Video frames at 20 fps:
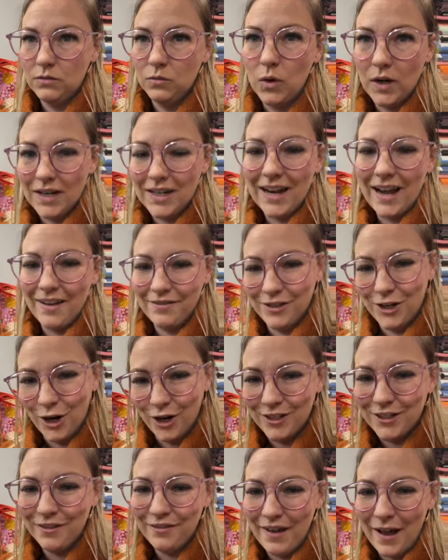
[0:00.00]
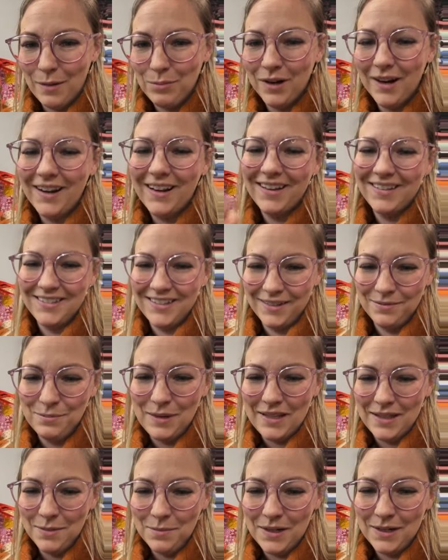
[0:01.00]
one and a half yards of fabric to
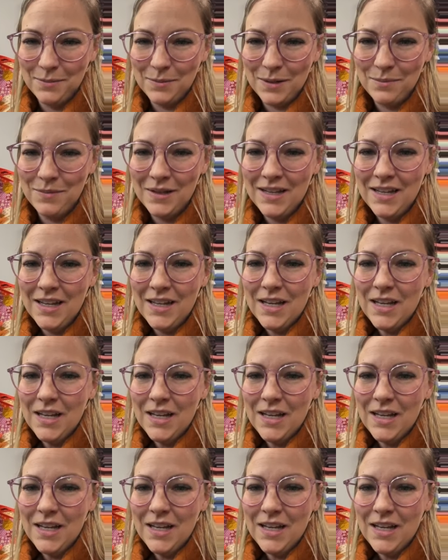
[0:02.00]
meet the minimum.